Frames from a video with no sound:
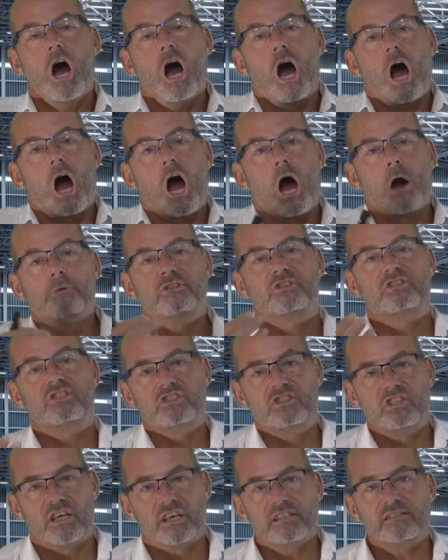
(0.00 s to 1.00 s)
I would
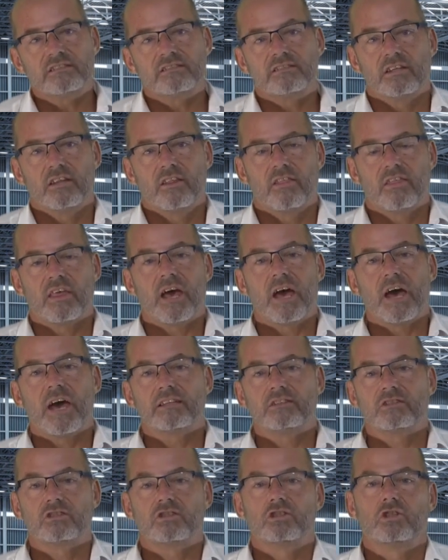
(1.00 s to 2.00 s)
suggest
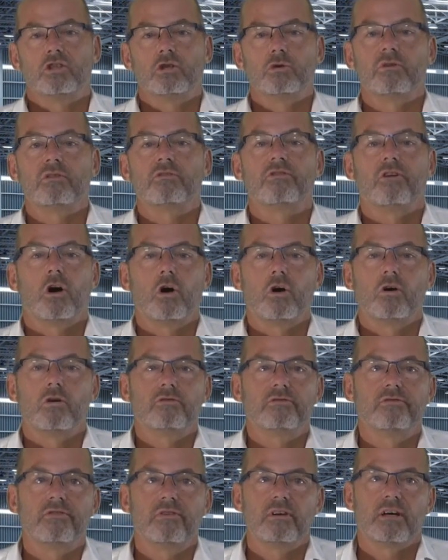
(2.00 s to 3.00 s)
that you
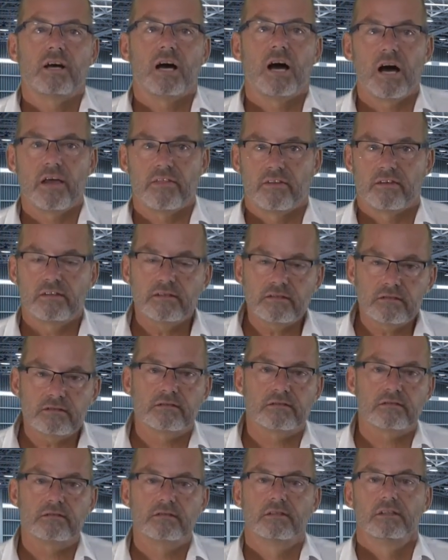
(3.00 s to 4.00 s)
involve
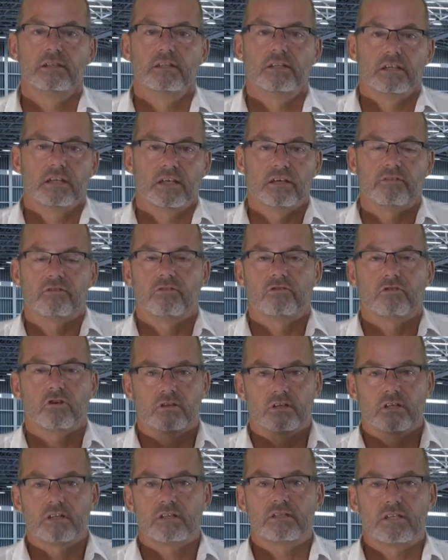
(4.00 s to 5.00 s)
others, if you've got
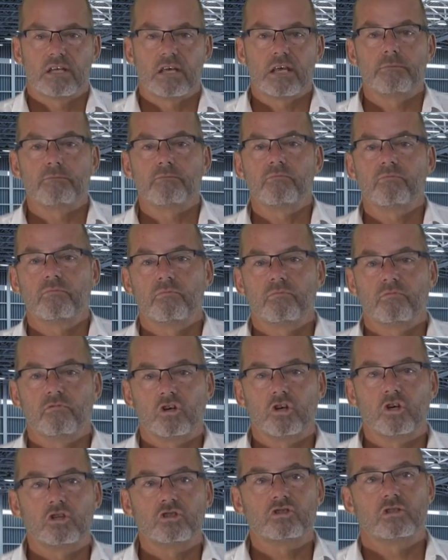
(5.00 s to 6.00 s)
the team
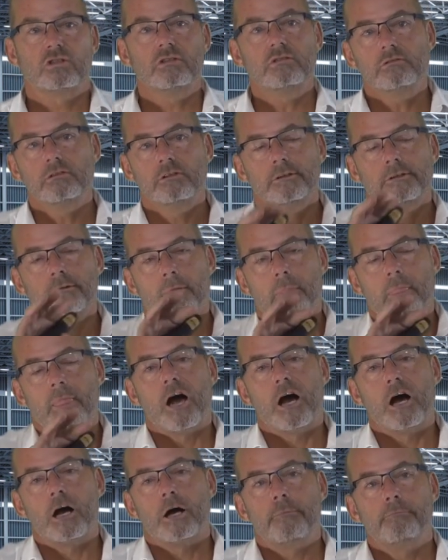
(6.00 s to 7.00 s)
version,
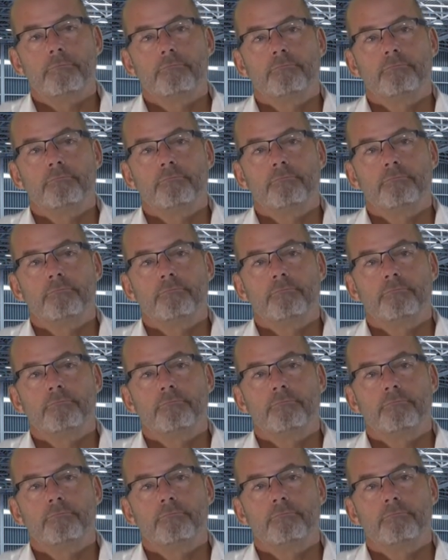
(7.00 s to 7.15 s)
for